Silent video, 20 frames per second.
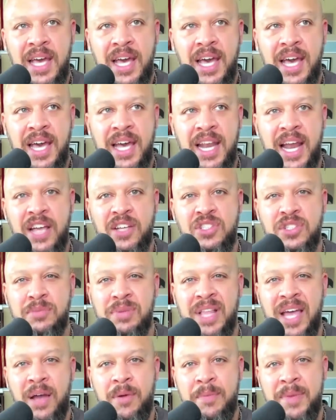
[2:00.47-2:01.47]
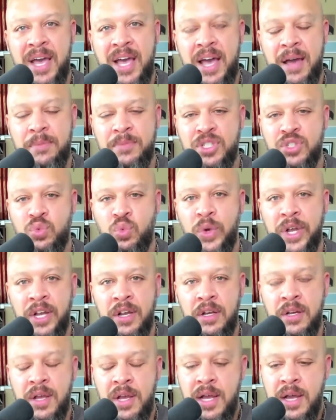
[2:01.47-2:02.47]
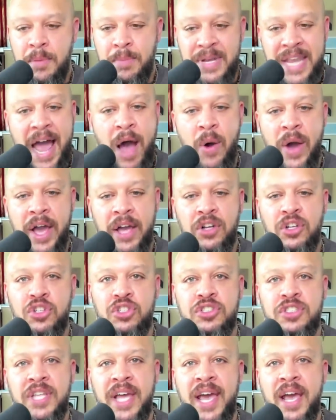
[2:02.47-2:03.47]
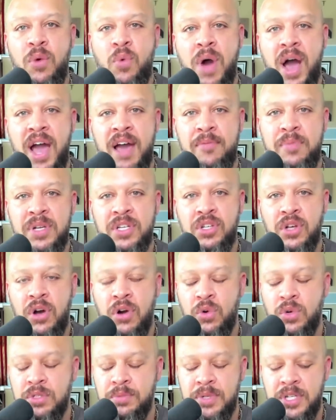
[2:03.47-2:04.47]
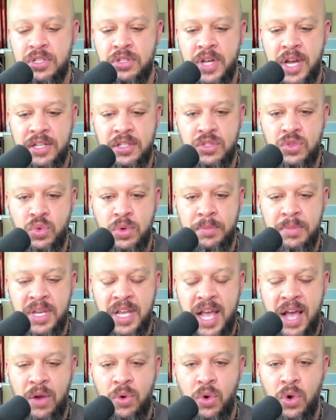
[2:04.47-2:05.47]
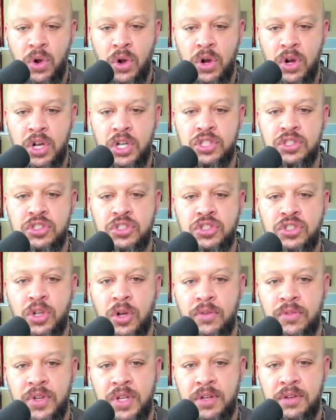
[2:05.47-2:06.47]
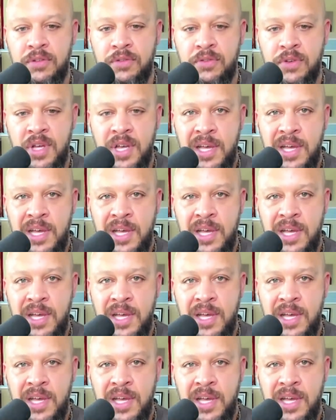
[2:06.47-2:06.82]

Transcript: And I used to be like, man, I'm just weird. But now I understand why I've been always been attracted to women that were conservative.